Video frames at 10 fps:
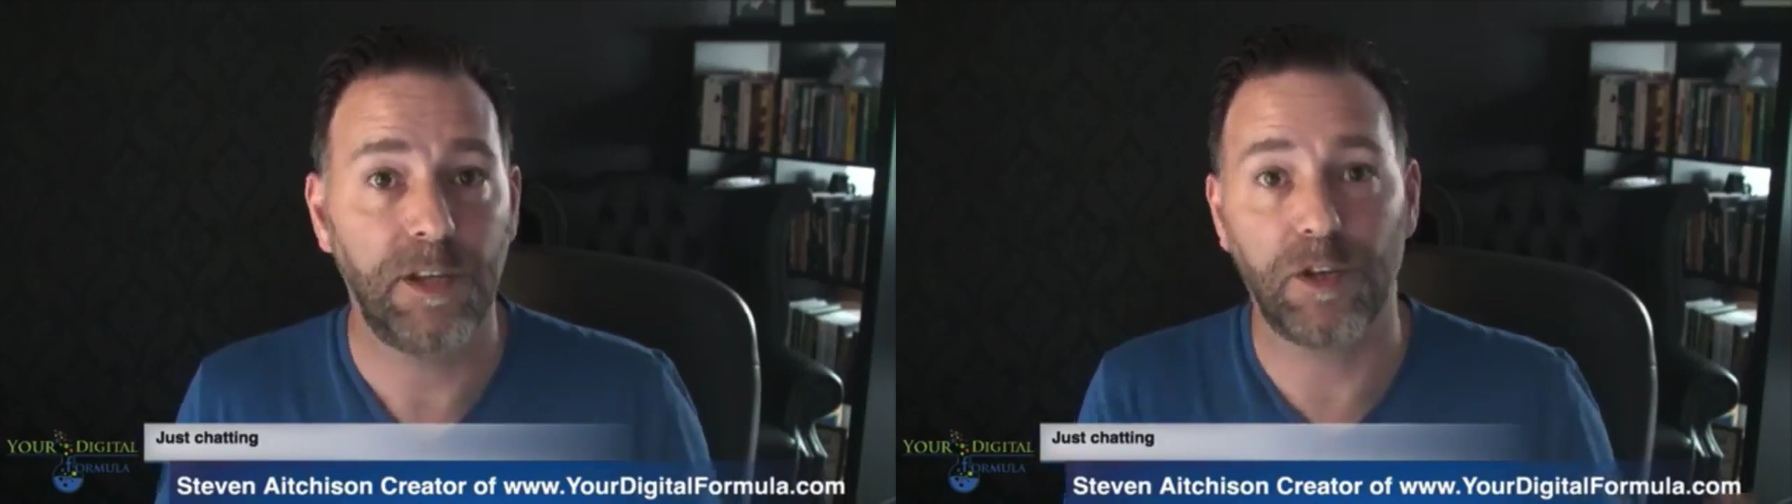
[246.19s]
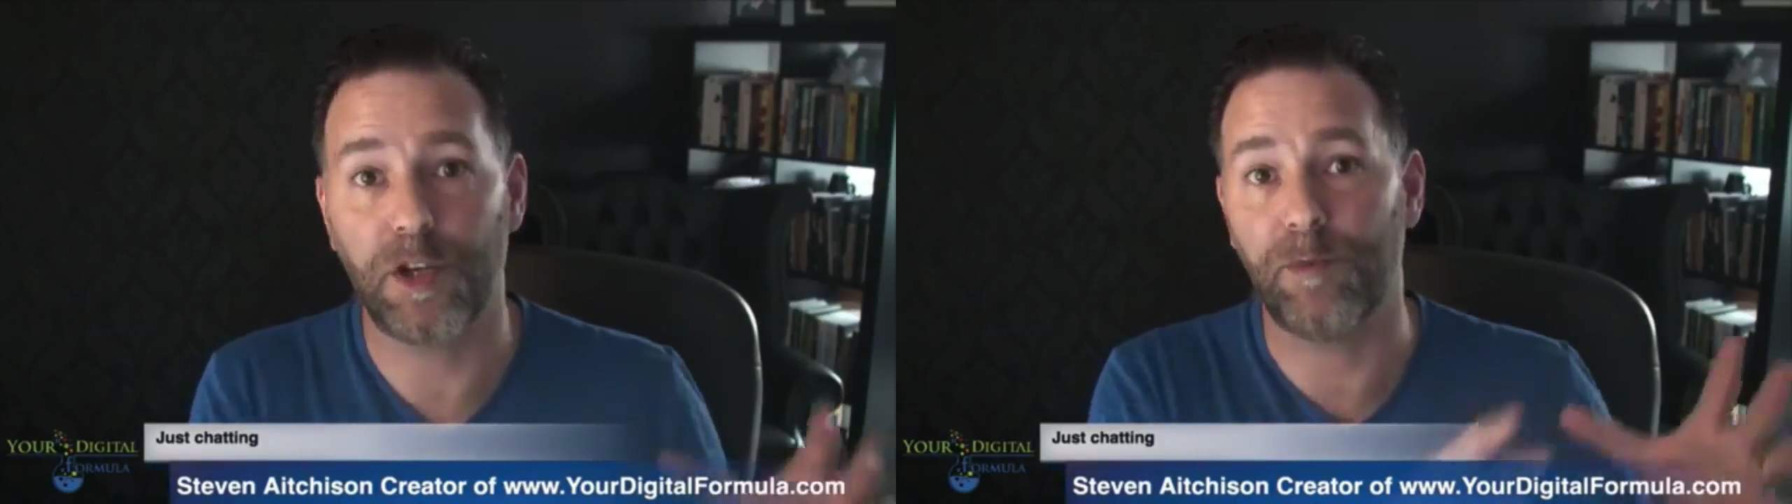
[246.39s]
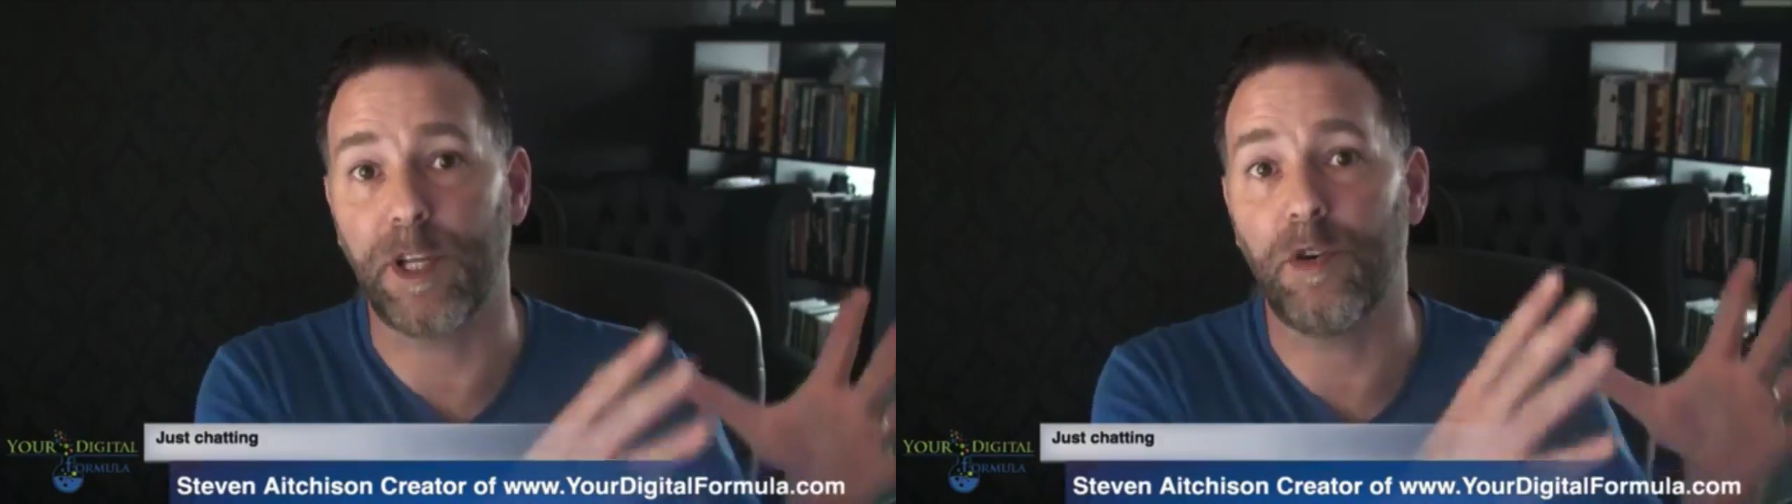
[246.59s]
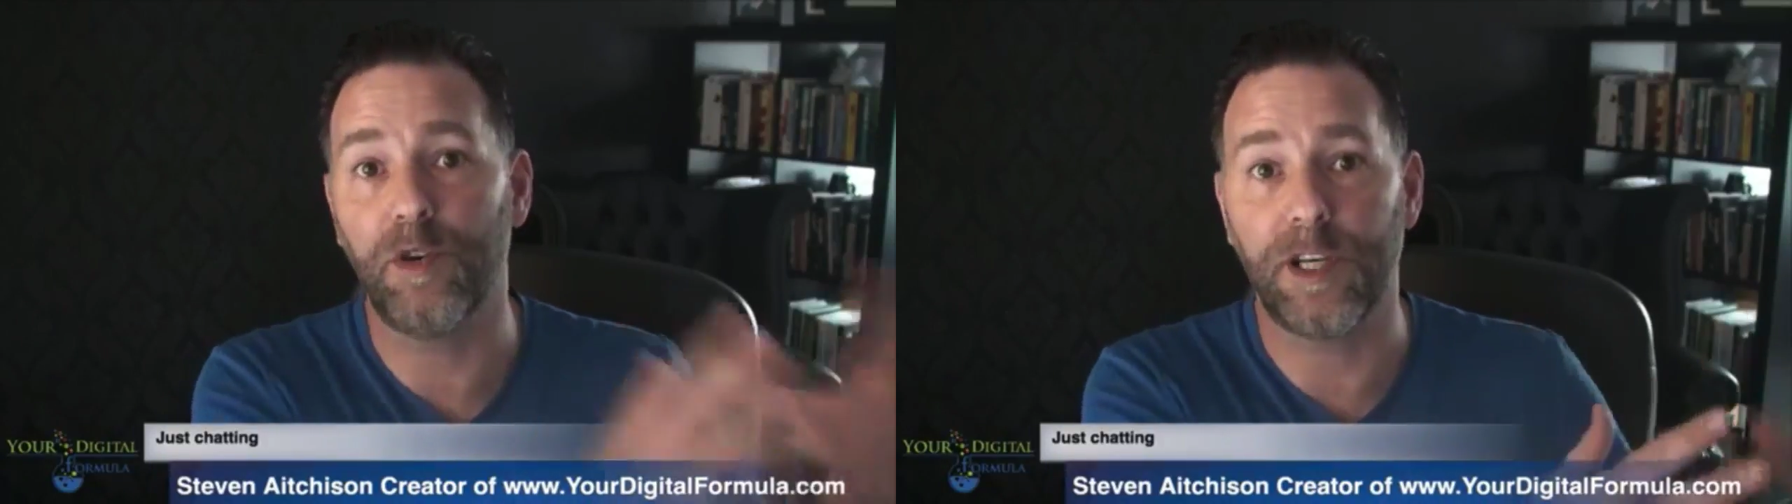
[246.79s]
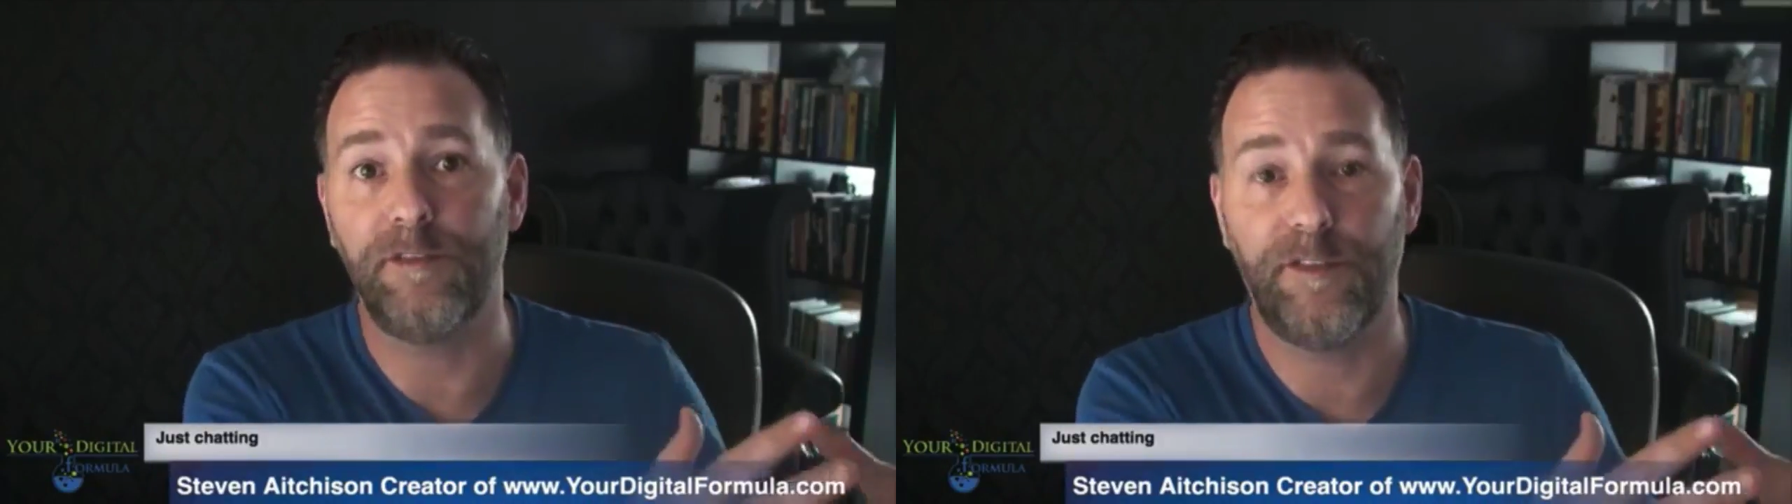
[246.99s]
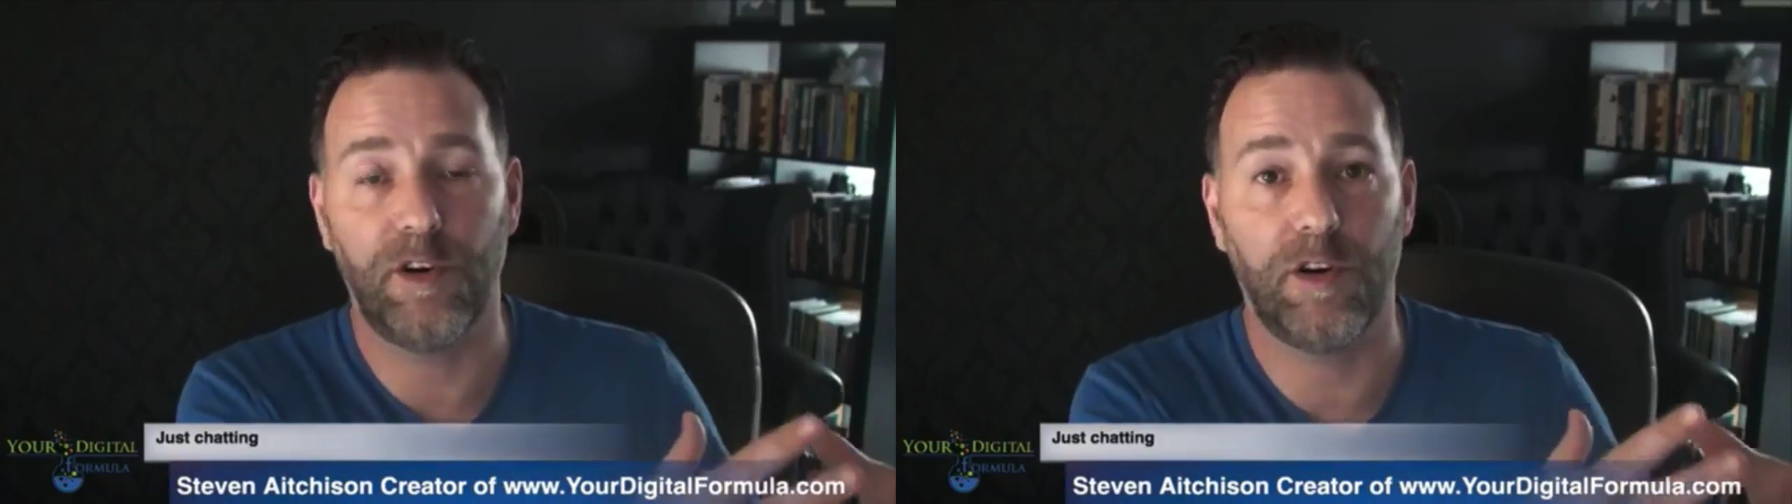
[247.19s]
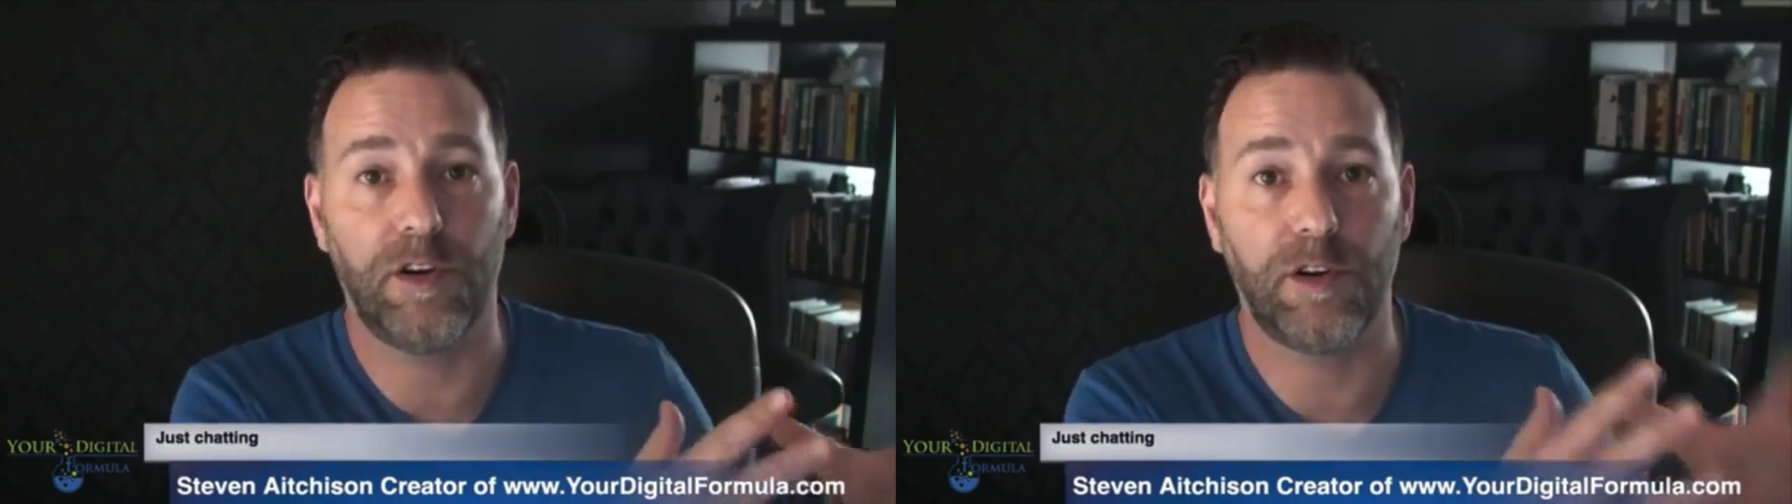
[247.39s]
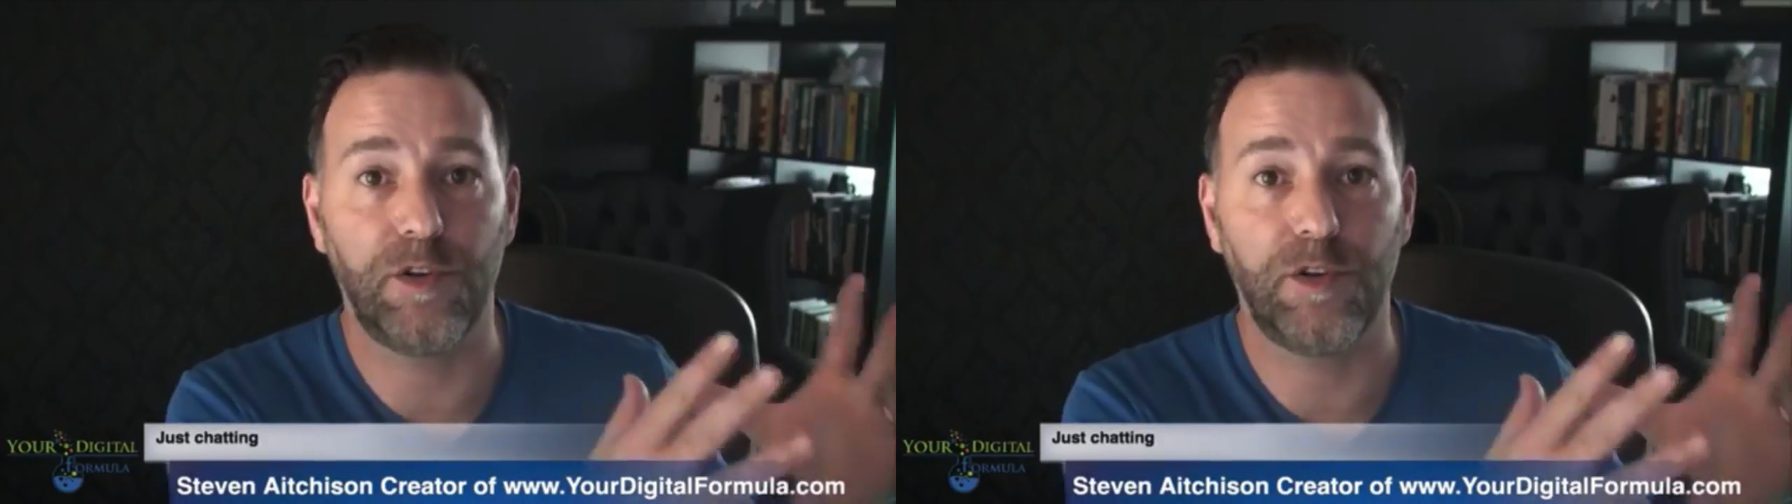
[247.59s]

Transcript: So it could be yoga for